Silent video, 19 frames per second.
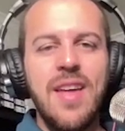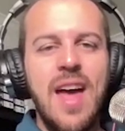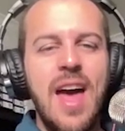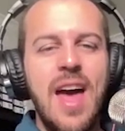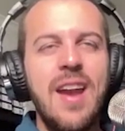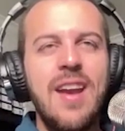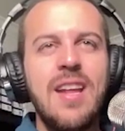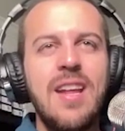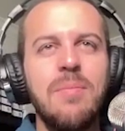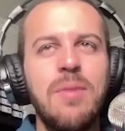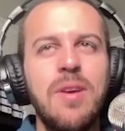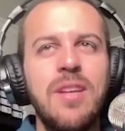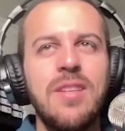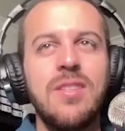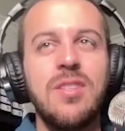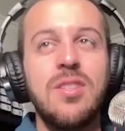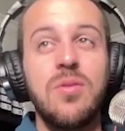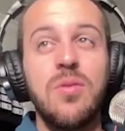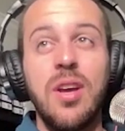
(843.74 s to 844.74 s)
editing
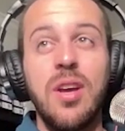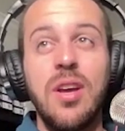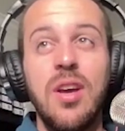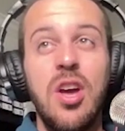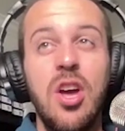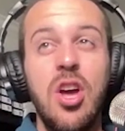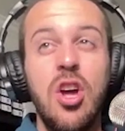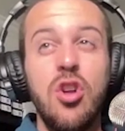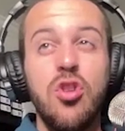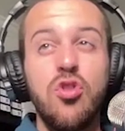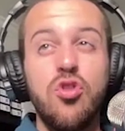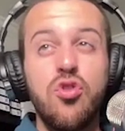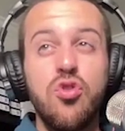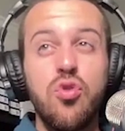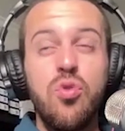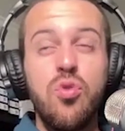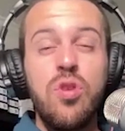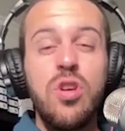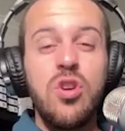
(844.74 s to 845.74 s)
piece to like
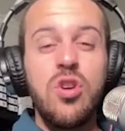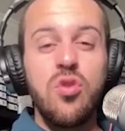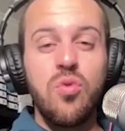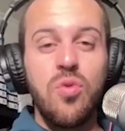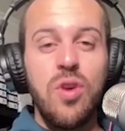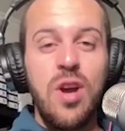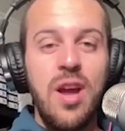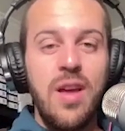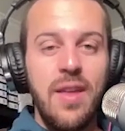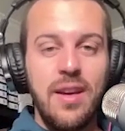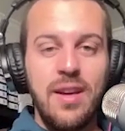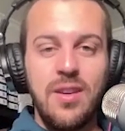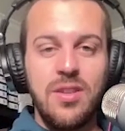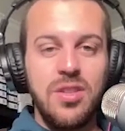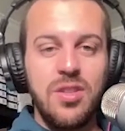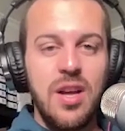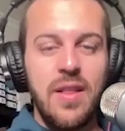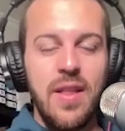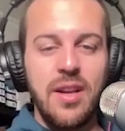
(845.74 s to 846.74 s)
truly create, like you
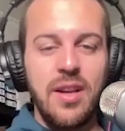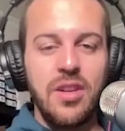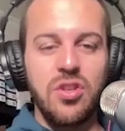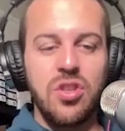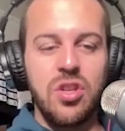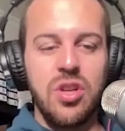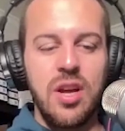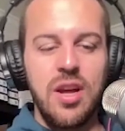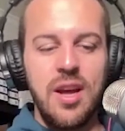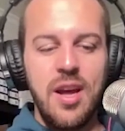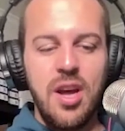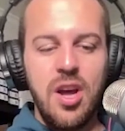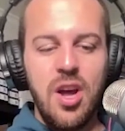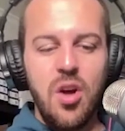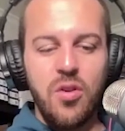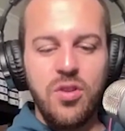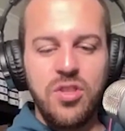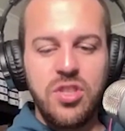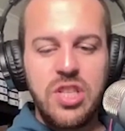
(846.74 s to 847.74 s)
said, like just a
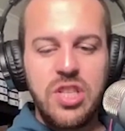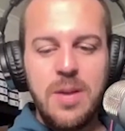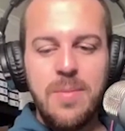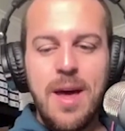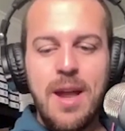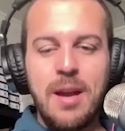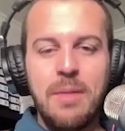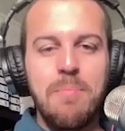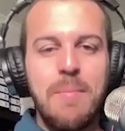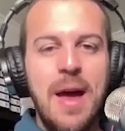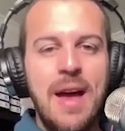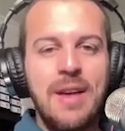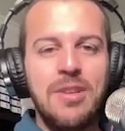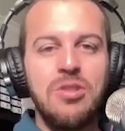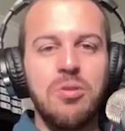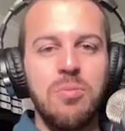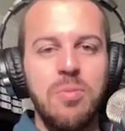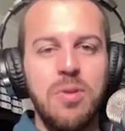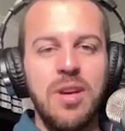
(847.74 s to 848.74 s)
cinematic
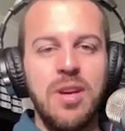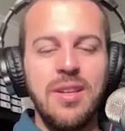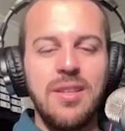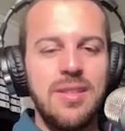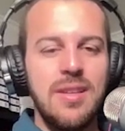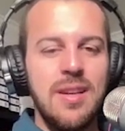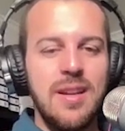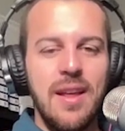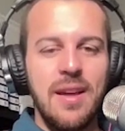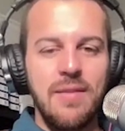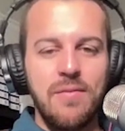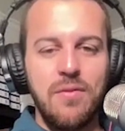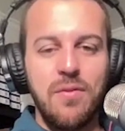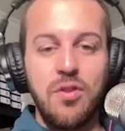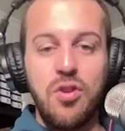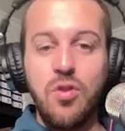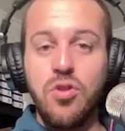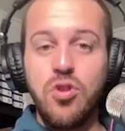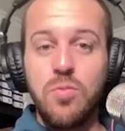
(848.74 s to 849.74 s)
masterpiece. And like for
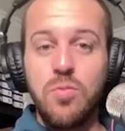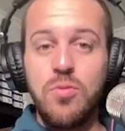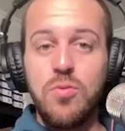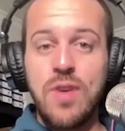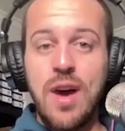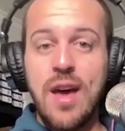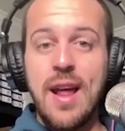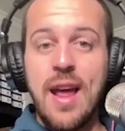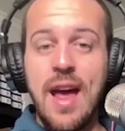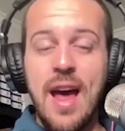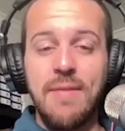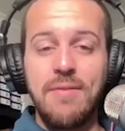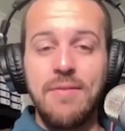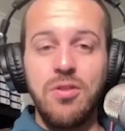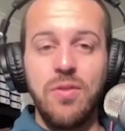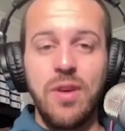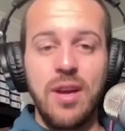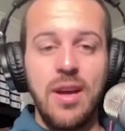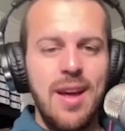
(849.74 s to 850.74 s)
YouTube, you kind of have
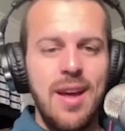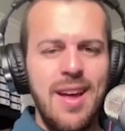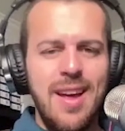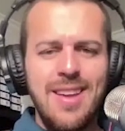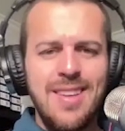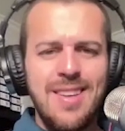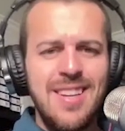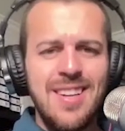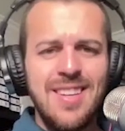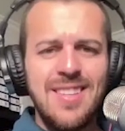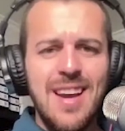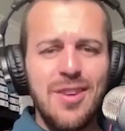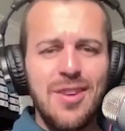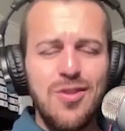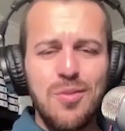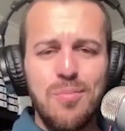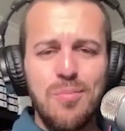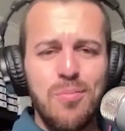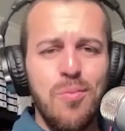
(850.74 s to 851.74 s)
to like TikTok,
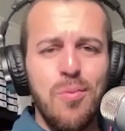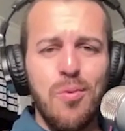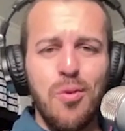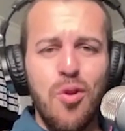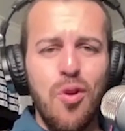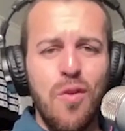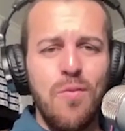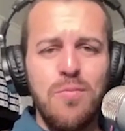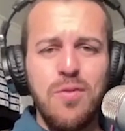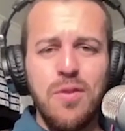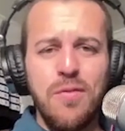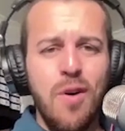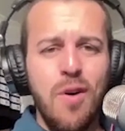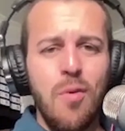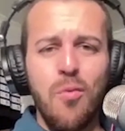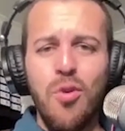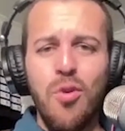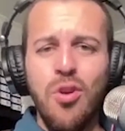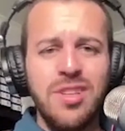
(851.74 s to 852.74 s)
you can record from your
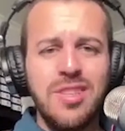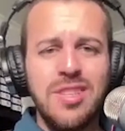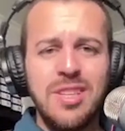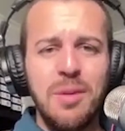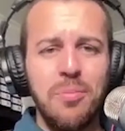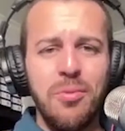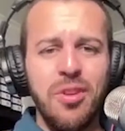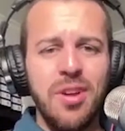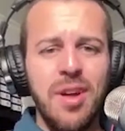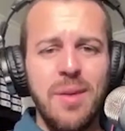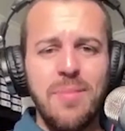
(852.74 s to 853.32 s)
phone really simple.